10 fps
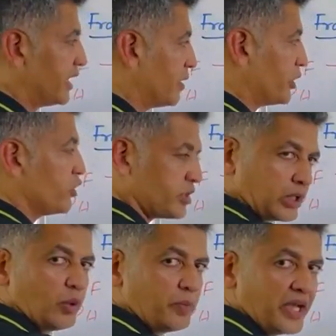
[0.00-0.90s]
because
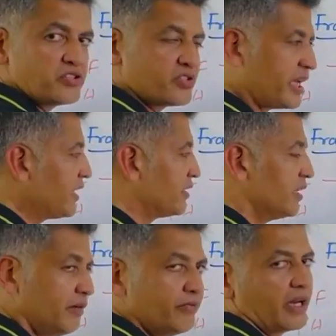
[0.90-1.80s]
required page is there in
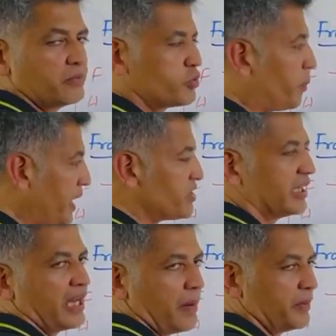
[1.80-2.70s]
the frame. So page
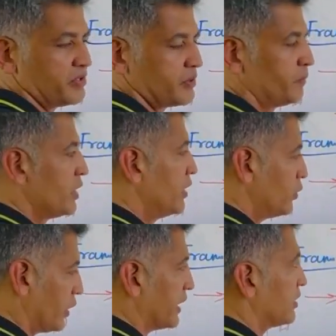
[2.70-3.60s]
hit happens,
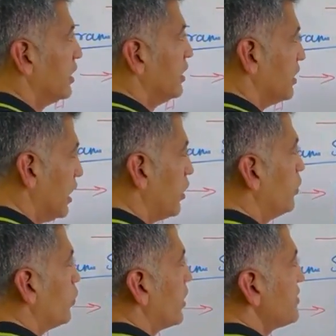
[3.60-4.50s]
right?
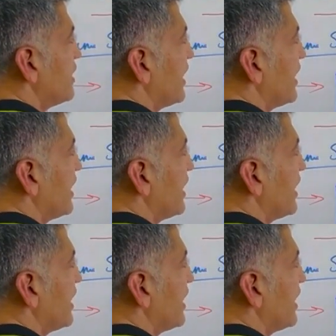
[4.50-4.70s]
Now what is the